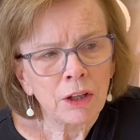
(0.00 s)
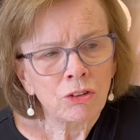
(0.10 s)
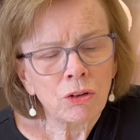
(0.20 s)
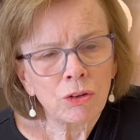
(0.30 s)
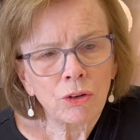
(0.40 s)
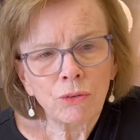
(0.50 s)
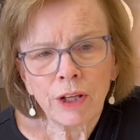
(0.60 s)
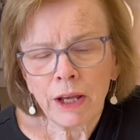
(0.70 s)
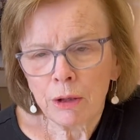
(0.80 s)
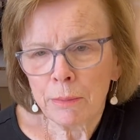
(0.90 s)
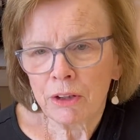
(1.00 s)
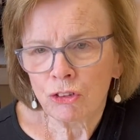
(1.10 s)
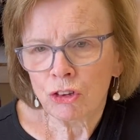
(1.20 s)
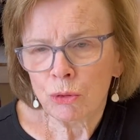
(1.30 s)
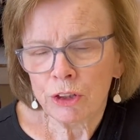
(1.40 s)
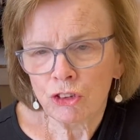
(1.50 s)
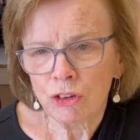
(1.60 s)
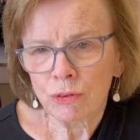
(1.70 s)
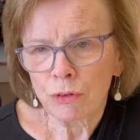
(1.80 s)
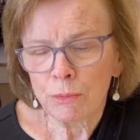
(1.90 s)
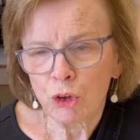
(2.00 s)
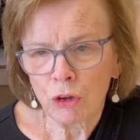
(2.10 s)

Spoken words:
So go down about 2 inches from your